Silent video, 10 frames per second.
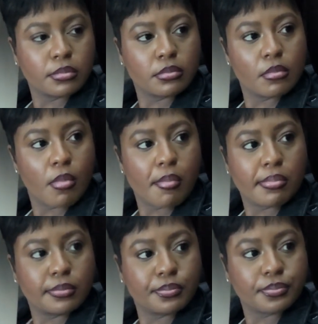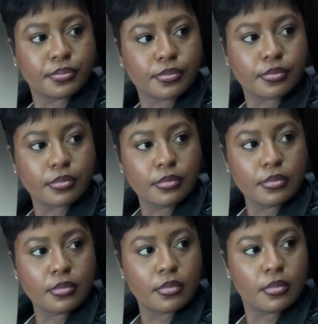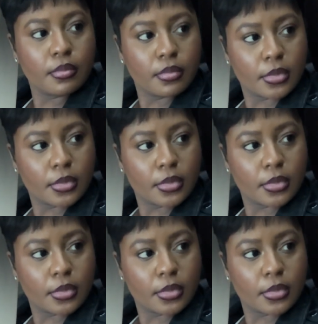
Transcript: damn, like she mine.